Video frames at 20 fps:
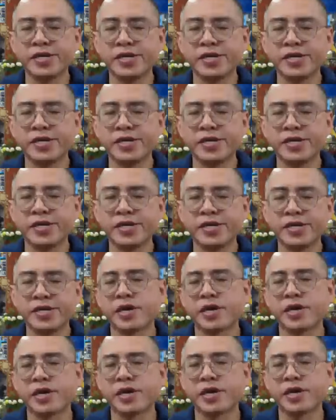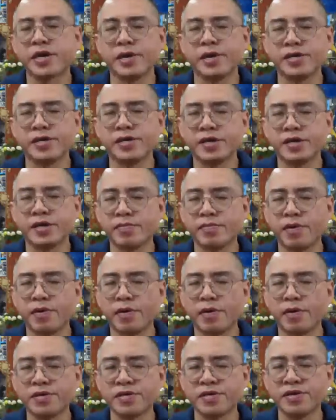by gathering up anything
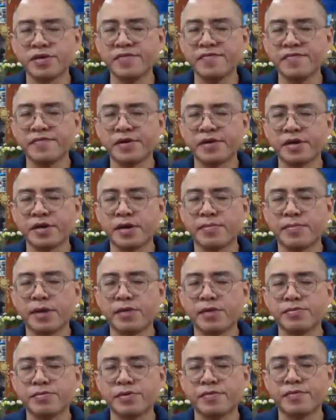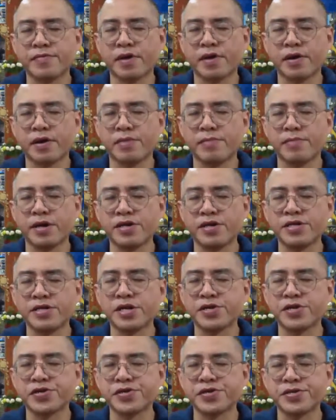positive to come out of our
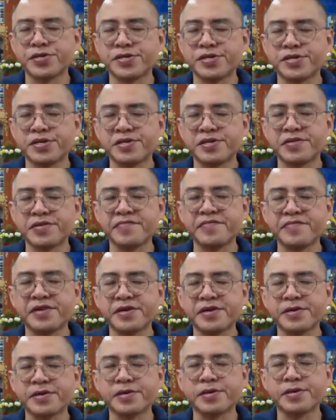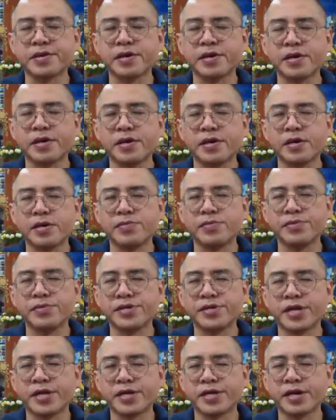meditations this evening.
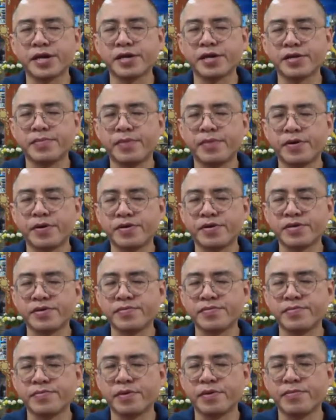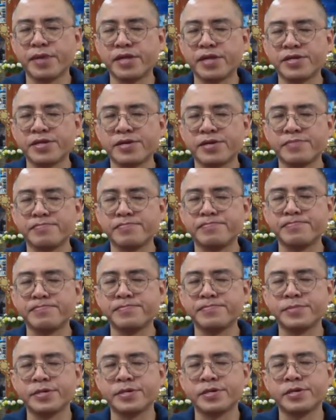We dedicate the positive momentum
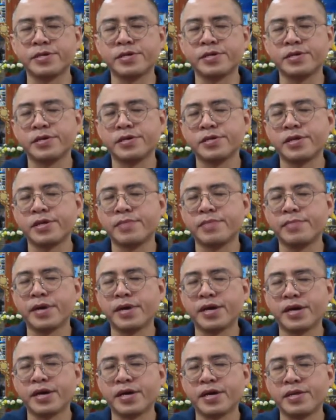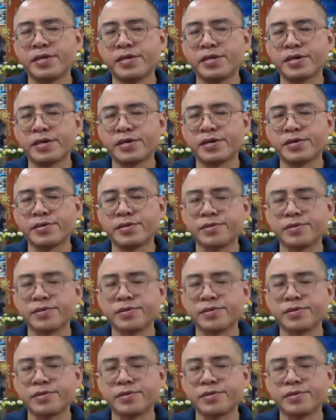that may anything